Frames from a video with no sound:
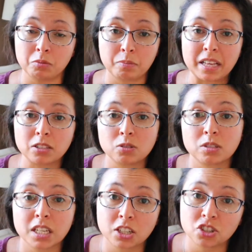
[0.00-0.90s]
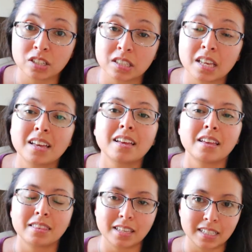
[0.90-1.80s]
pencil sketches,
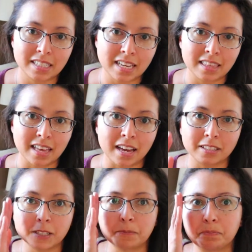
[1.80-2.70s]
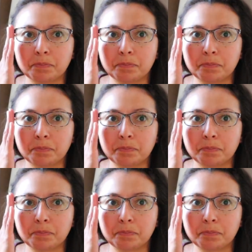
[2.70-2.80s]
things like that.